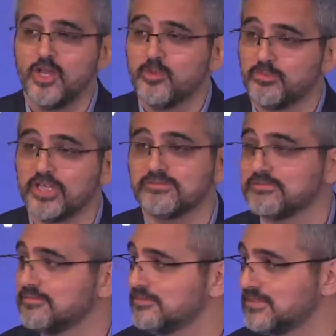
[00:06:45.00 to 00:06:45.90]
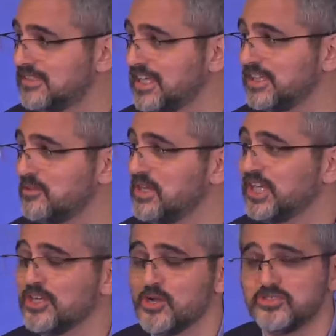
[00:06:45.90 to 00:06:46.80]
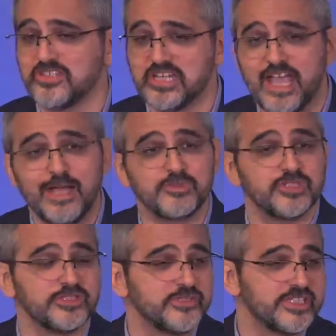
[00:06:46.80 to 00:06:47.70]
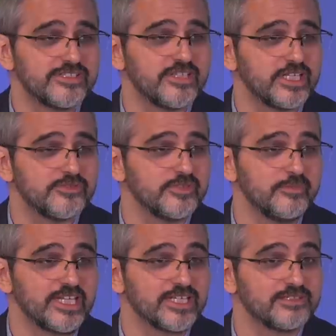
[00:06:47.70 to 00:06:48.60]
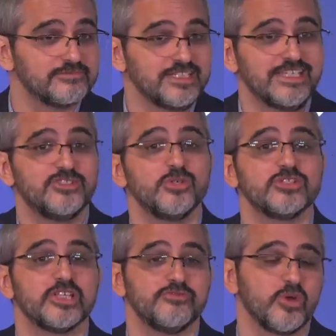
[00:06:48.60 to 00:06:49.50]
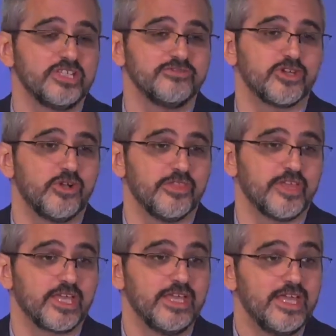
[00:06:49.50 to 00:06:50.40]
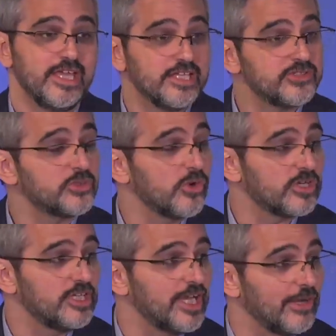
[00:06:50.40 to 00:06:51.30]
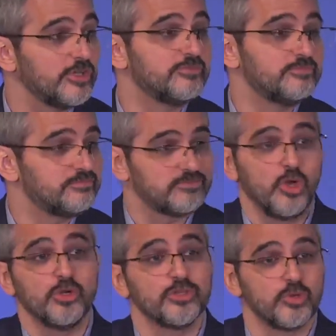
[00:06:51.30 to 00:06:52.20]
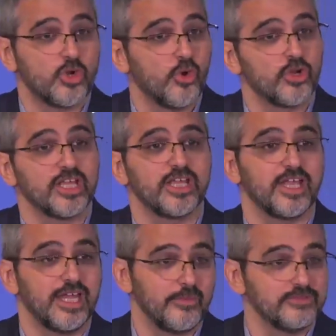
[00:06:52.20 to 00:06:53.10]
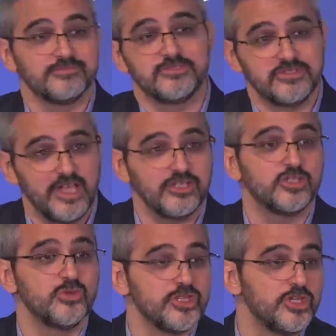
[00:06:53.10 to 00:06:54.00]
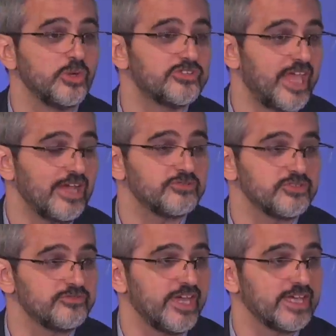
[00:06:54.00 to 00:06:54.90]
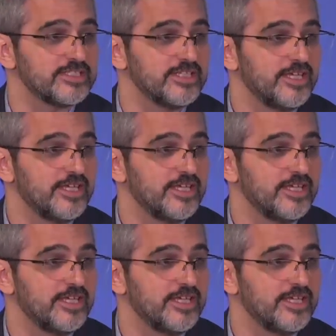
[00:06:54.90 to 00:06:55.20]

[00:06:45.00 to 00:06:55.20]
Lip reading: But taking the meeting notes and capturing those insights from the meeting is usually a very difficult thing. Historically, I would go to the recording and I would do the notes after the fact.